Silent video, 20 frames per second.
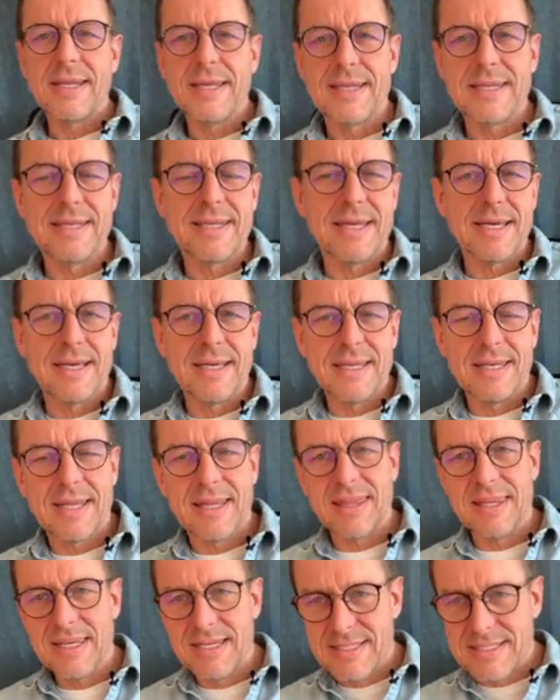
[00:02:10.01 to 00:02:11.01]
And in a
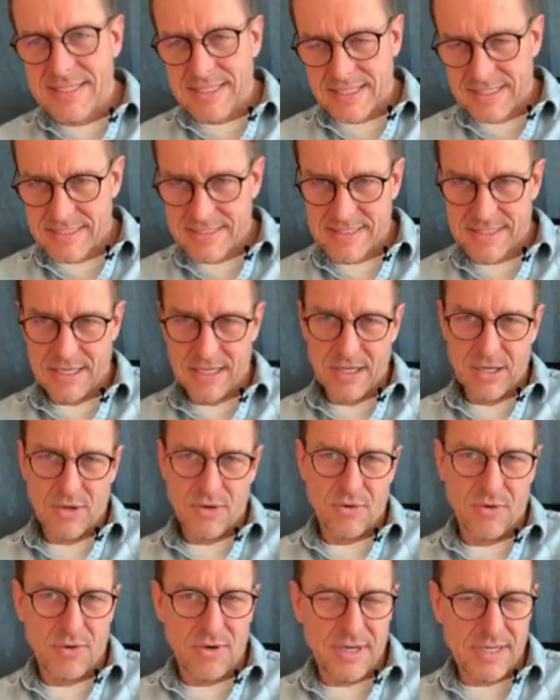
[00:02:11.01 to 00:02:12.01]
thesis
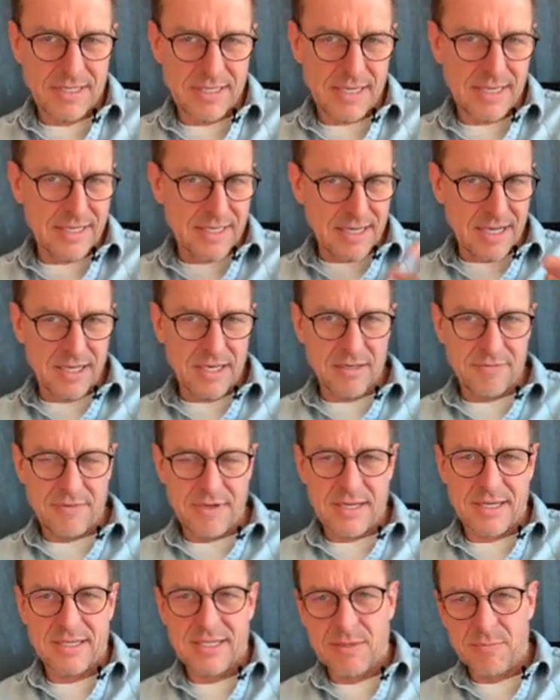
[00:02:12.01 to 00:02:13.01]
or in any kind of
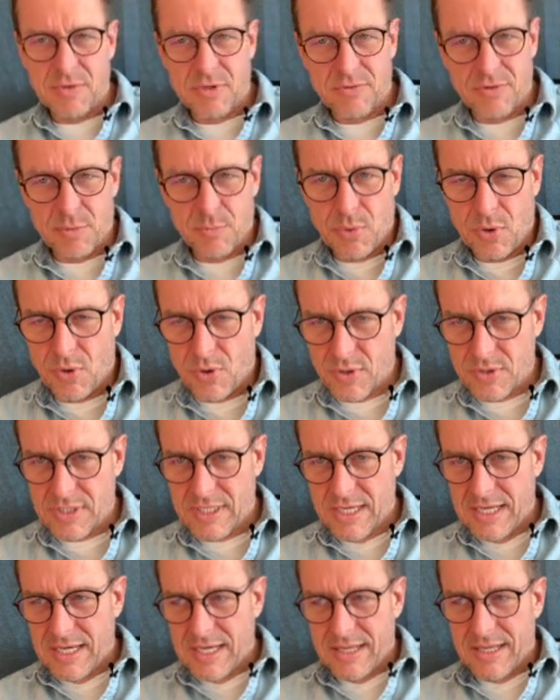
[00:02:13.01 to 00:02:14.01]
academic report,
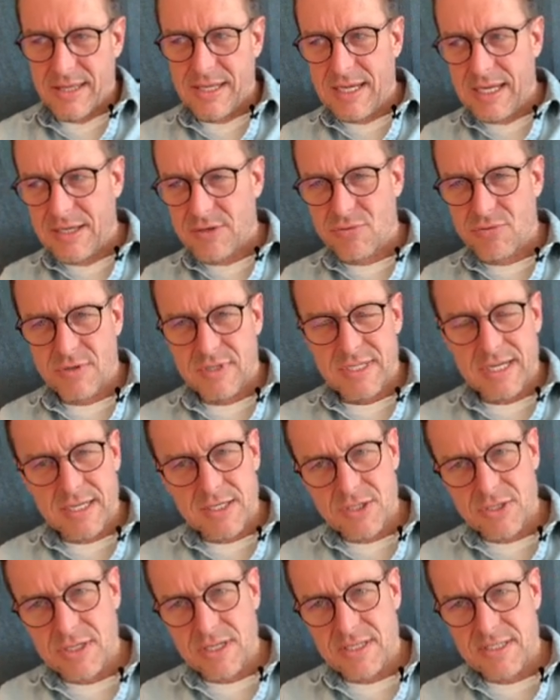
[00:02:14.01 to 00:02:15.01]
the
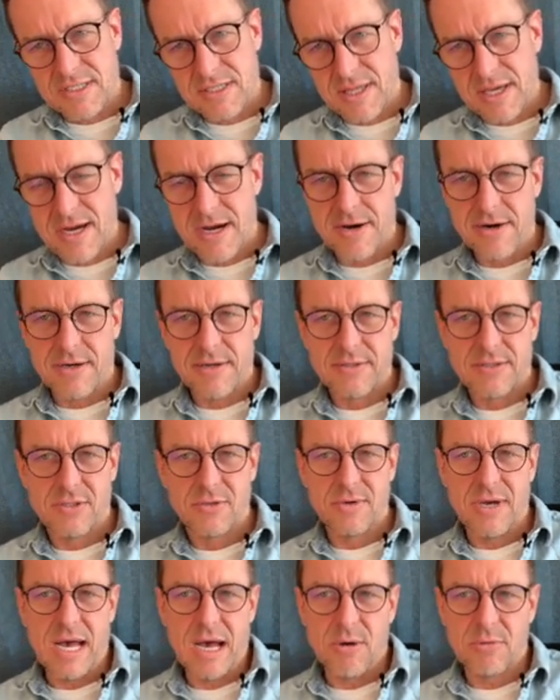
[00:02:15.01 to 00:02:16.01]
introduction is there
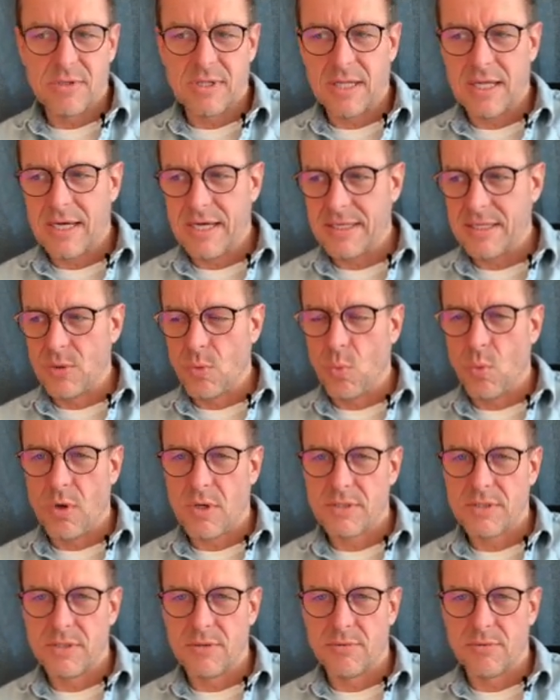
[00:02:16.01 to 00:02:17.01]
to outline
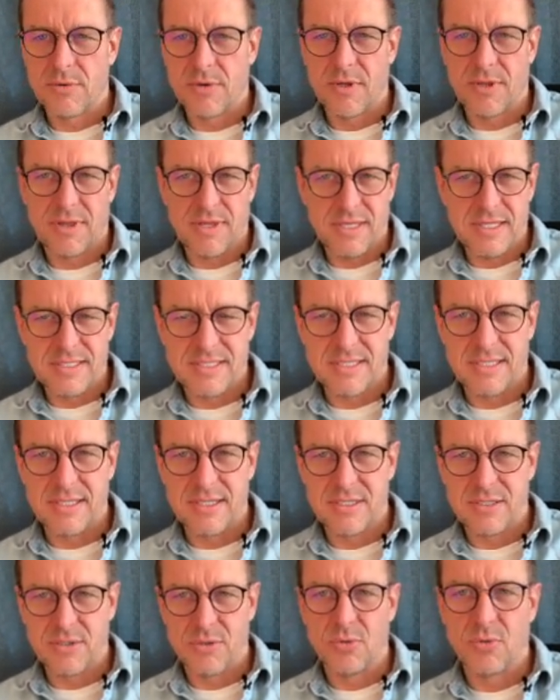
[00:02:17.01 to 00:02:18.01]
what your
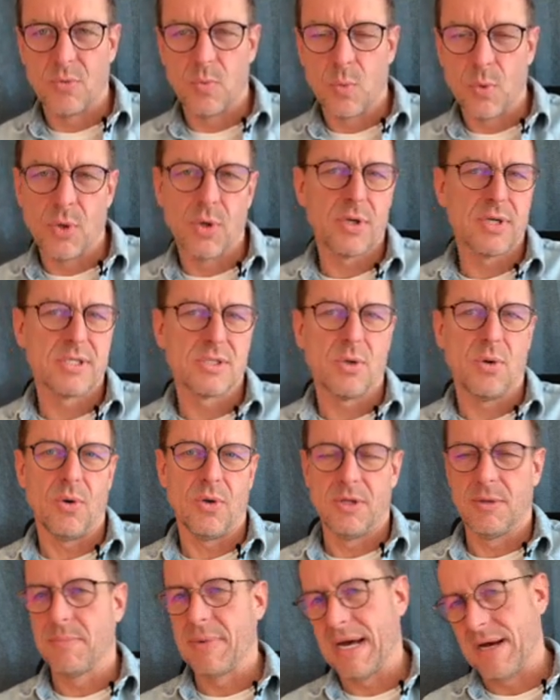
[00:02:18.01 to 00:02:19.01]
thesis, your work is
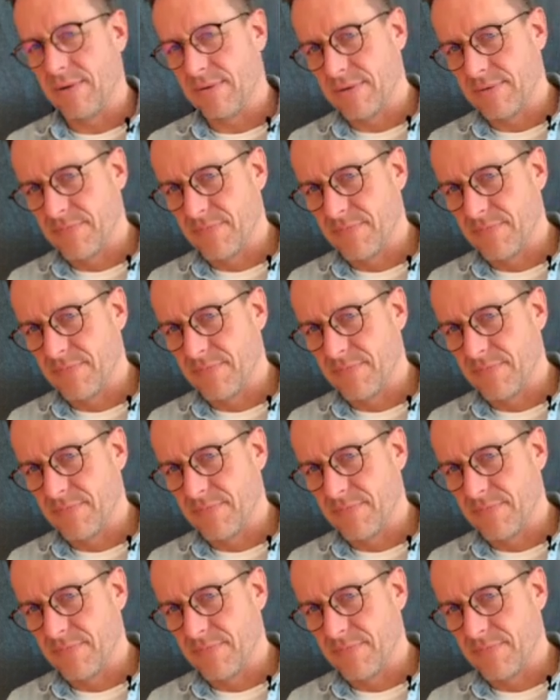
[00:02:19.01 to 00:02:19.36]
all about.